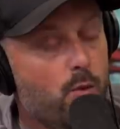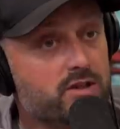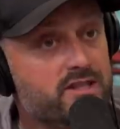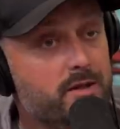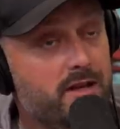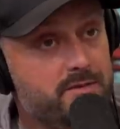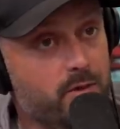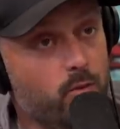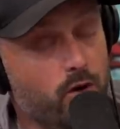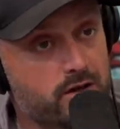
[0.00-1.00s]
Well, sometimes
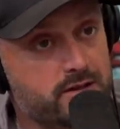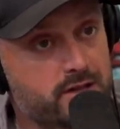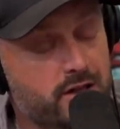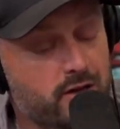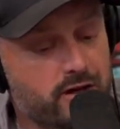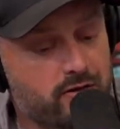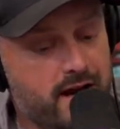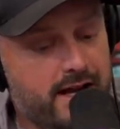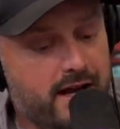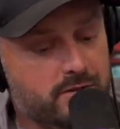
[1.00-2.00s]
it works. You know, like
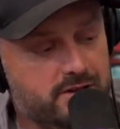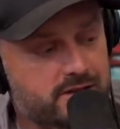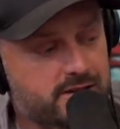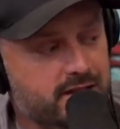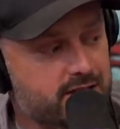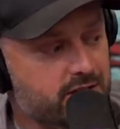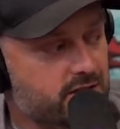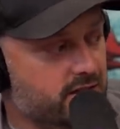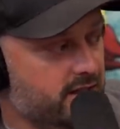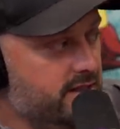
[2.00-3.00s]
Ryan Hamilton says he
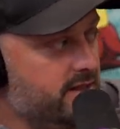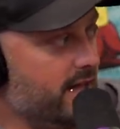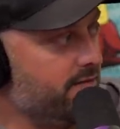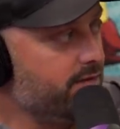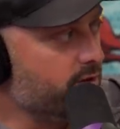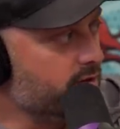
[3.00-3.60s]
looks like Seinfeld